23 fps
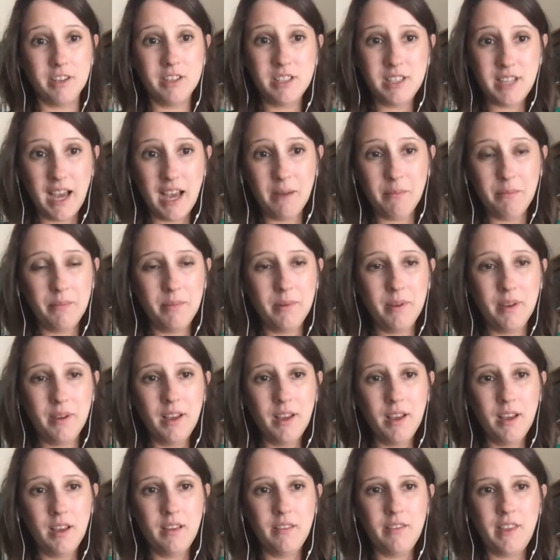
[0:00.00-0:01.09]
step.
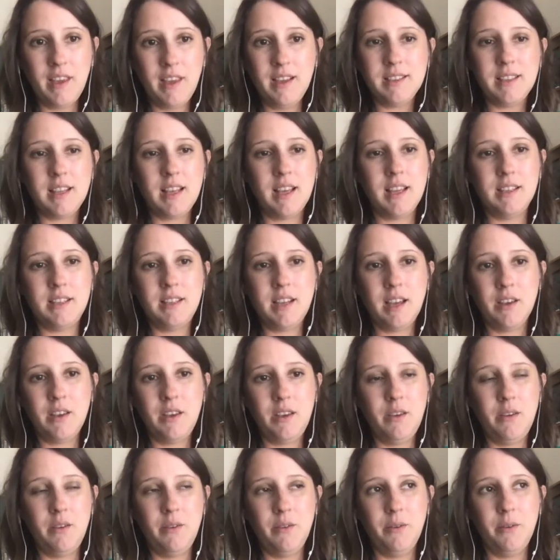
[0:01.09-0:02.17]
Things that tell
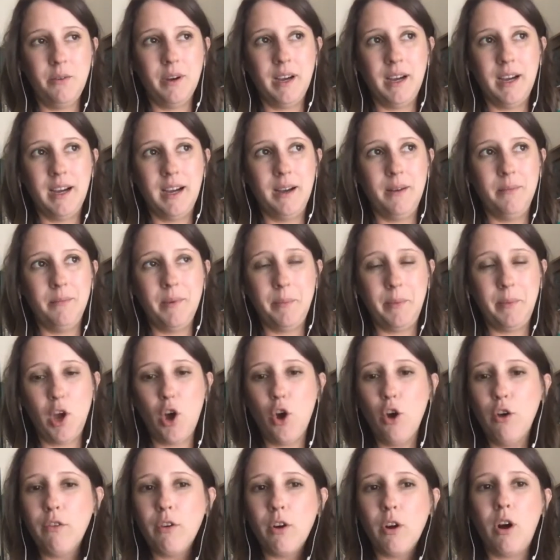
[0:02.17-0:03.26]
you,
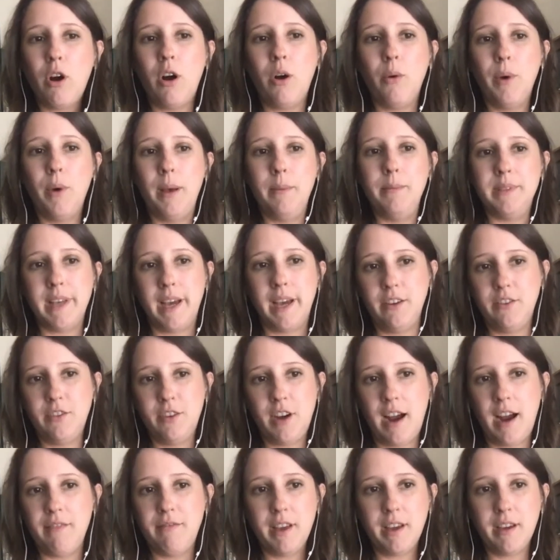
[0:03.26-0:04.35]
overall website
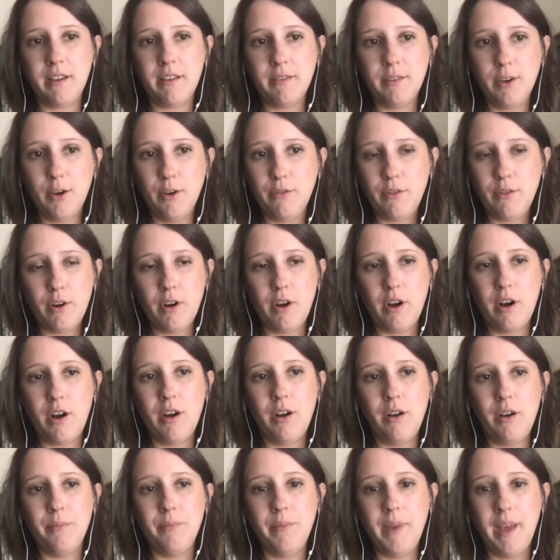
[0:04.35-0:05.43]
traffic,
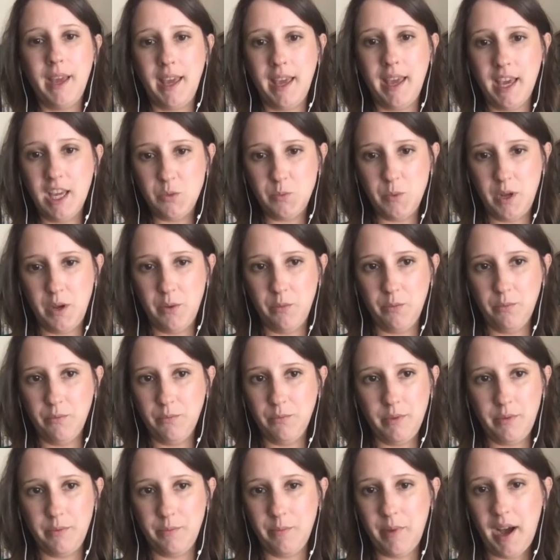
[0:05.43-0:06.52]
overall engagement
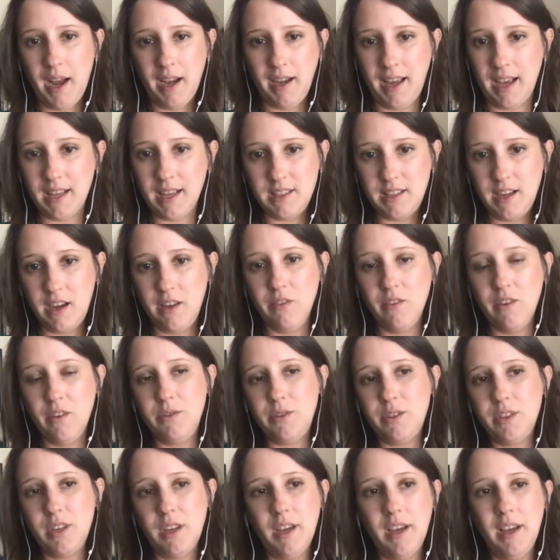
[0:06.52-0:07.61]
with podcast
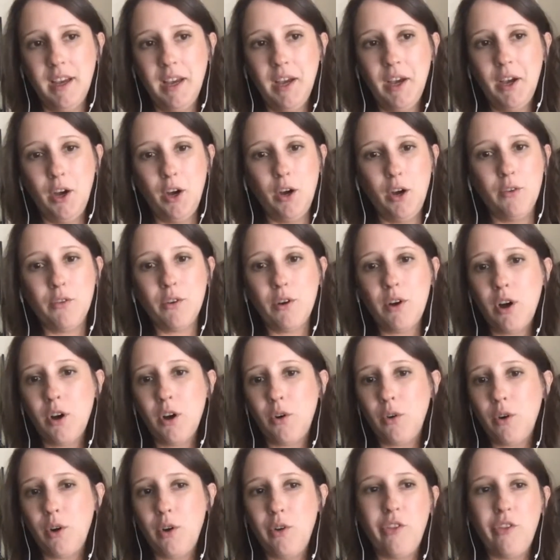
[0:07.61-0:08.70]
downloads, overall
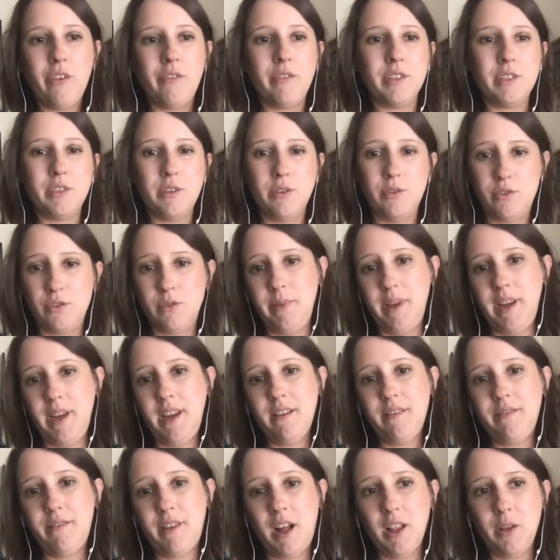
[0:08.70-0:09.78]
growth of a social
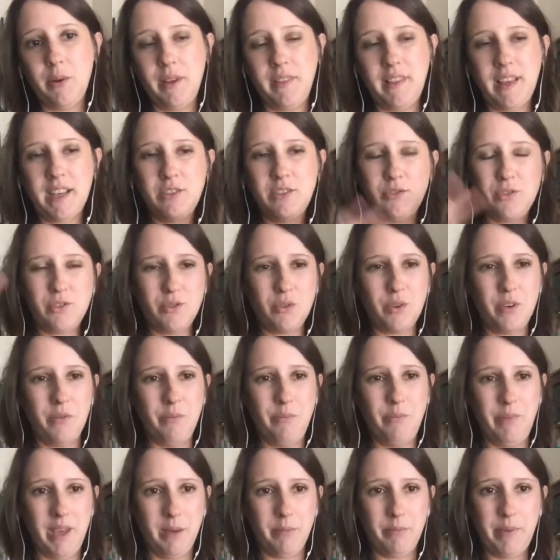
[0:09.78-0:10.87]
media following. That's just sort of
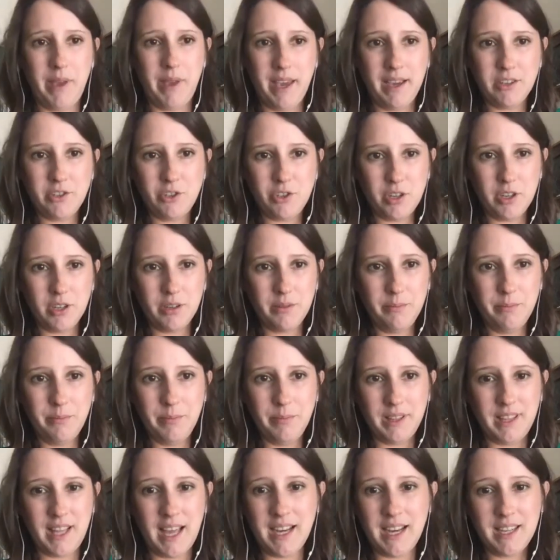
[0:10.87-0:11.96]
big picture,
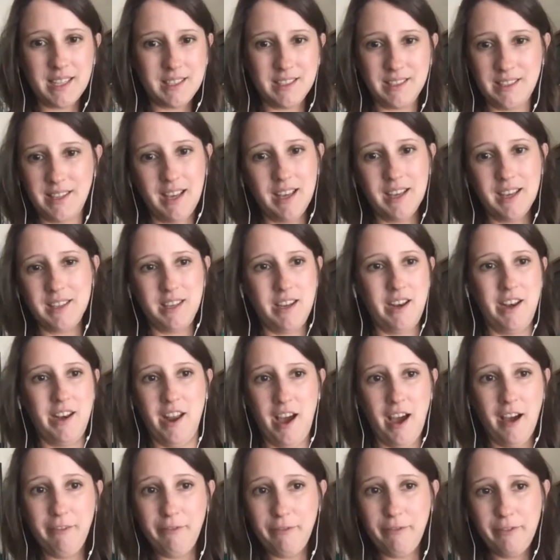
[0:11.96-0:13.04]
but that doesn't tell us
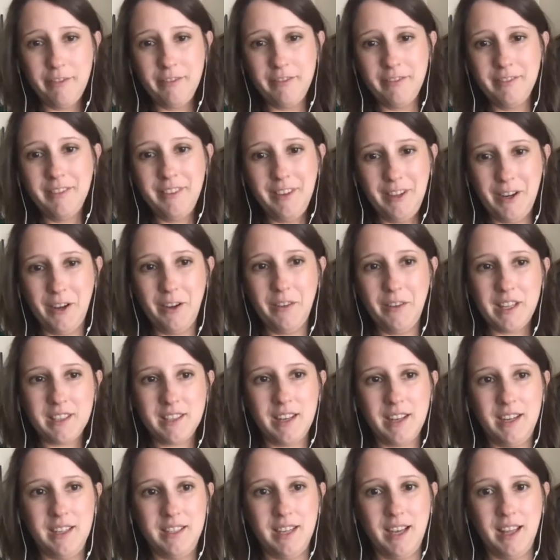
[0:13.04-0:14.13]
enough. That's
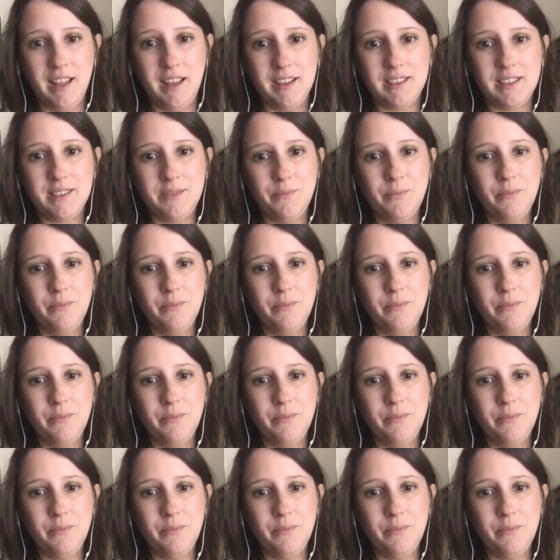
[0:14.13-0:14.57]
going to tell us